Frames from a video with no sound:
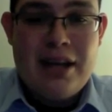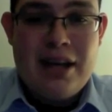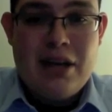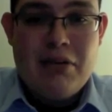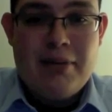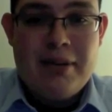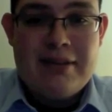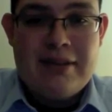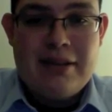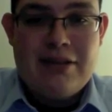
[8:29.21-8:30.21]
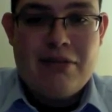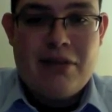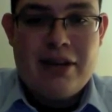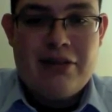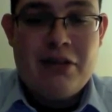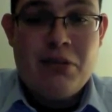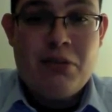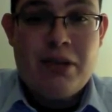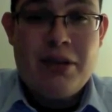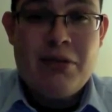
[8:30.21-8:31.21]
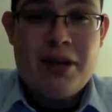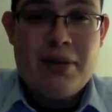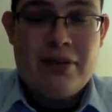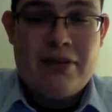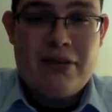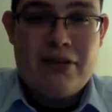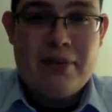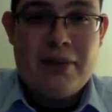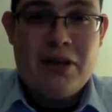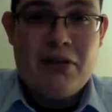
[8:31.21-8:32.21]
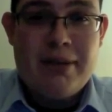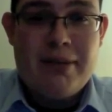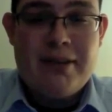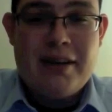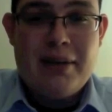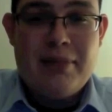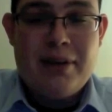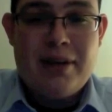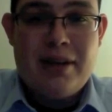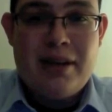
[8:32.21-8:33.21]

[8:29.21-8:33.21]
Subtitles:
it would make sense why she wouldn't want to pursue something in web design. But